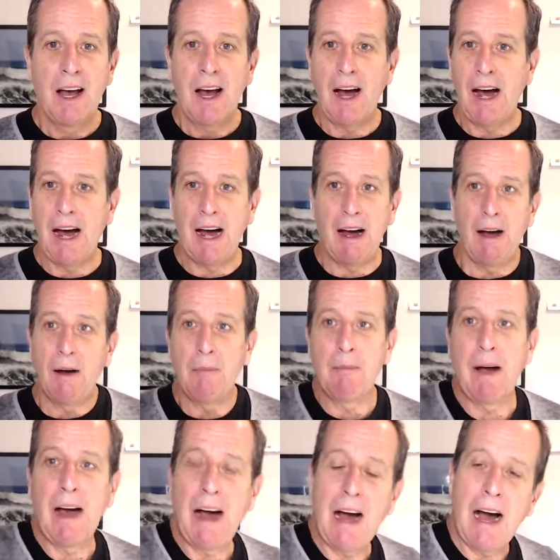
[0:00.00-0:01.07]
Um,
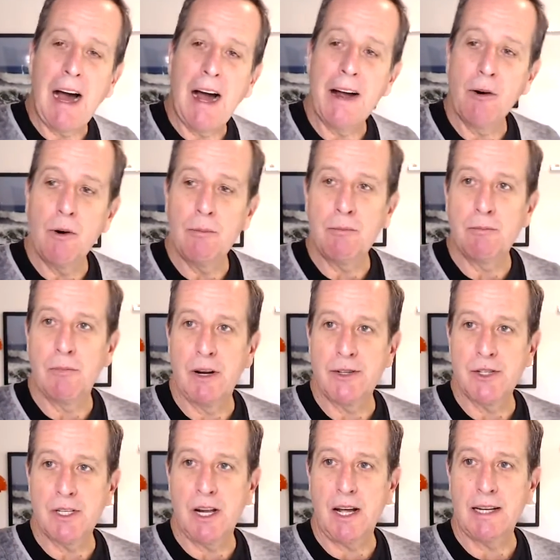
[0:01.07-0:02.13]
I, oh, I
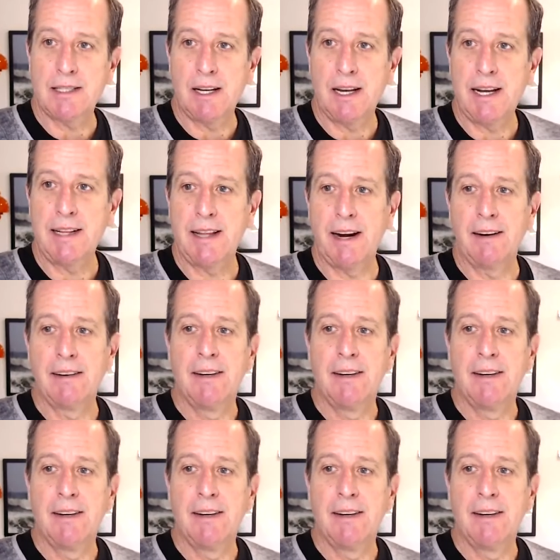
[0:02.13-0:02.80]
just lost a light there.